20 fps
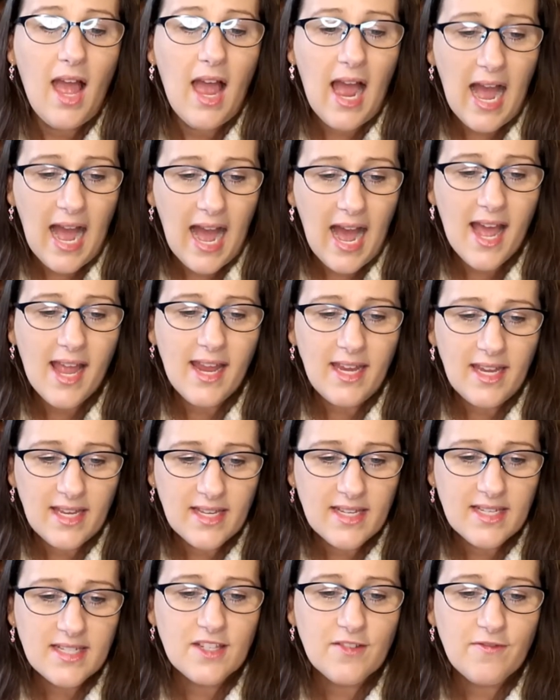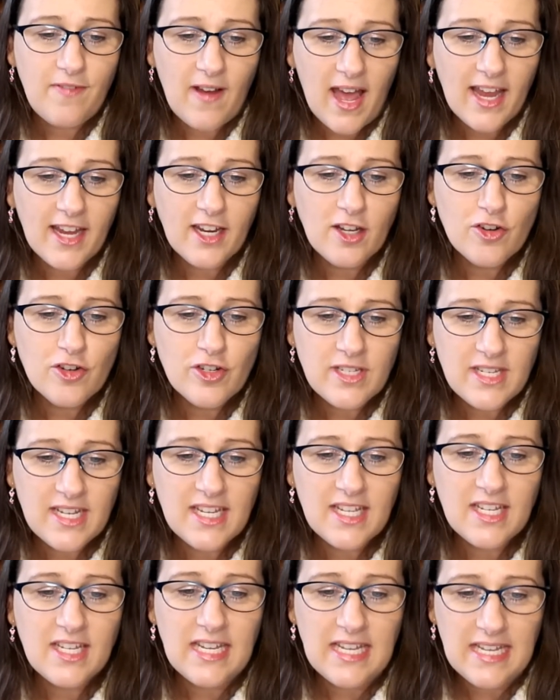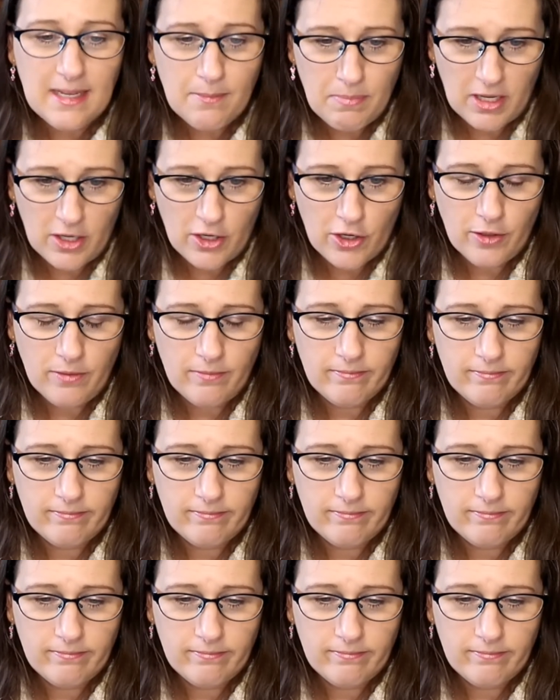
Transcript: I is finer den Iber.